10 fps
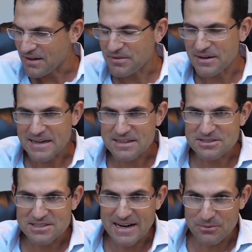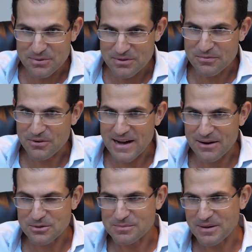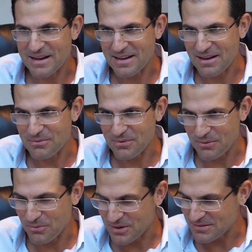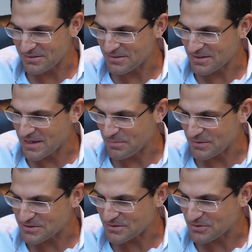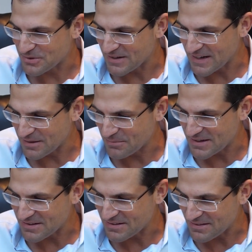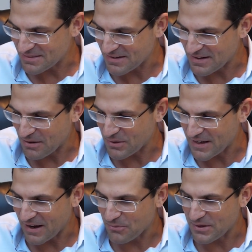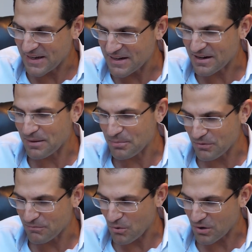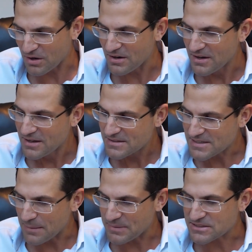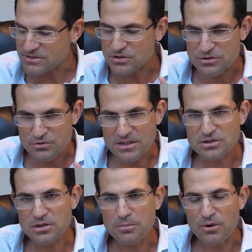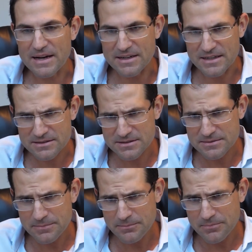feel like I could chat with you for hours, but I want to keep us to a 90-minute thing. I want to hit a couple more topics. Structured products.